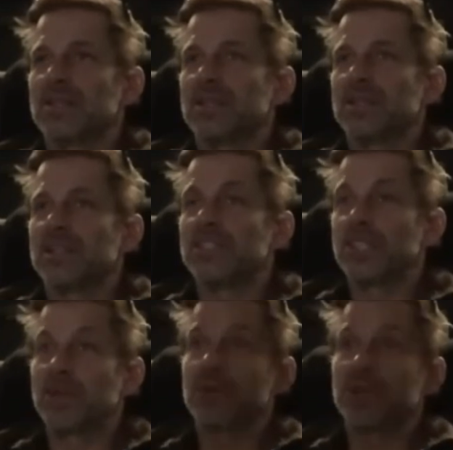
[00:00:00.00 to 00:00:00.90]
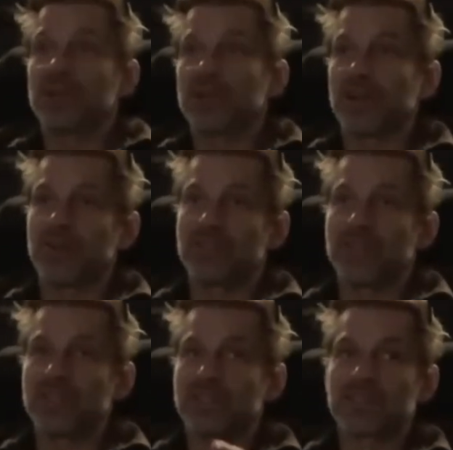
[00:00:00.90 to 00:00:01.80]
interior of
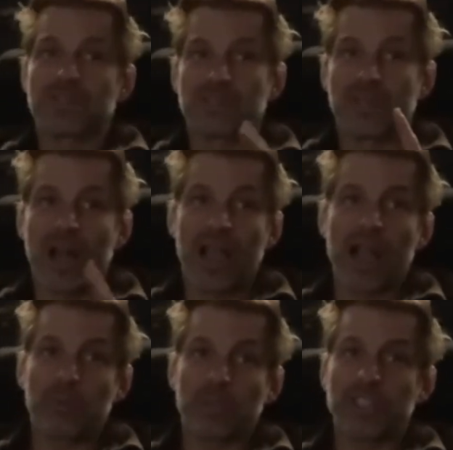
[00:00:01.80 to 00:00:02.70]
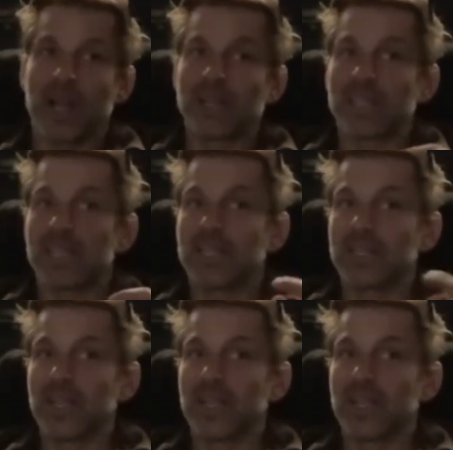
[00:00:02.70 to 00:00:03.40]
this IHOP we shot in